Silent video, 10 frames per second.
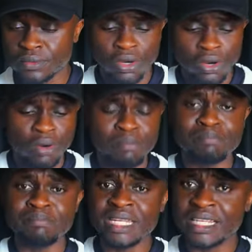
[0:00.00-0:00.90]
or
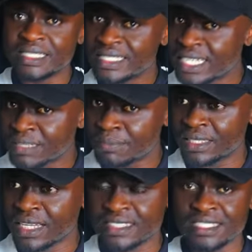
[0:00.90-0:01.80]
made a statement
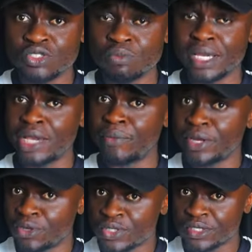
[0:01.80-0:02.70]
that seems to be erroneous.